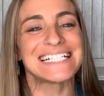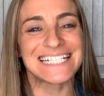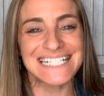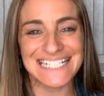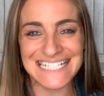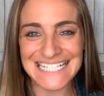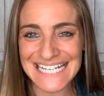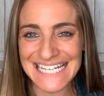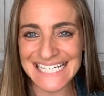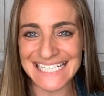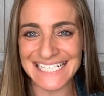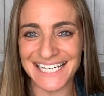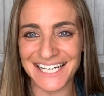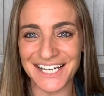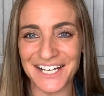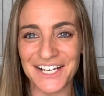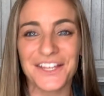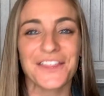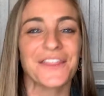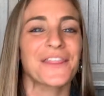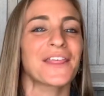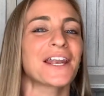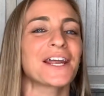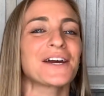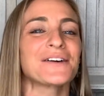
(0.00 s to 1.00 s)

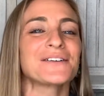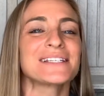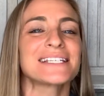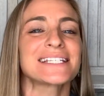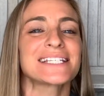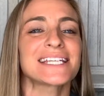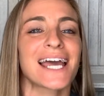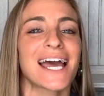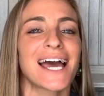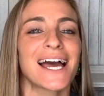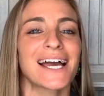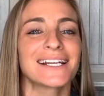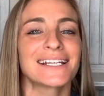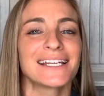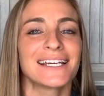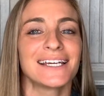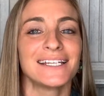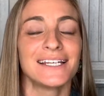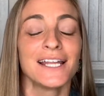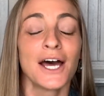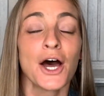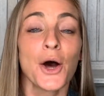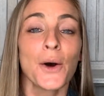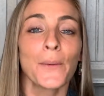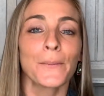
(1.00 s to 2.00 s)
Dina that I was tagged
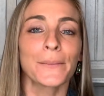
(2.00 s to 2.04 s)
in,